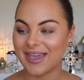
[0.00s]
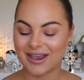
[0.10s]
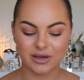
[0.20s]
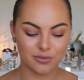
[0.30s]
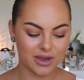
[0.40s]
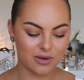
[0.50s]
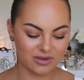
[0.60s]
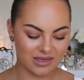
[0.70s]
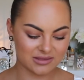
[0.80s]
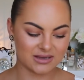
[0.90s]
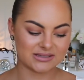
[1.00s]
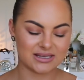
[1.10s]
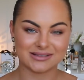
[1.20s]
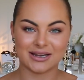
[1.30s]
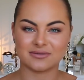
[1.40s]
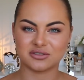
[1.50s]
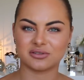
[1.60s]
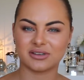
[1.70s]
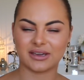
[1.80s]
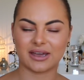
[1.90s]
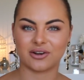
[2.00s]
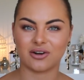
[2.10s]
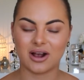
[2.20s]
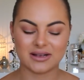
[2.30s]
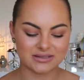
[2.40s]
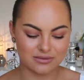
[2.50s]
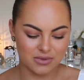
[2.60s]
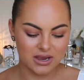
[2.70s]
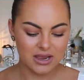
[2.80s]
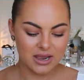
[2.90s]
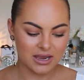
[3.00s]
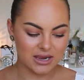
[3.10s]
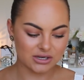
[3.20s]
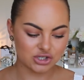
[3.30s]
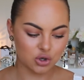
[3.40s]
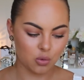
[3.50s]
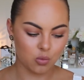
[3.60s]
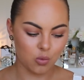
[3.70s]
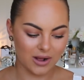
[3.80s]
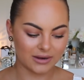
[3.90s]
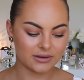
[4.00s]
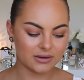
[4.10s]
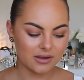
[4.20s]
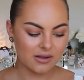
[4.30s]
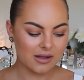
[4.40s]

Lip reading: anywhere without these things, and I've sort of categorized them into one.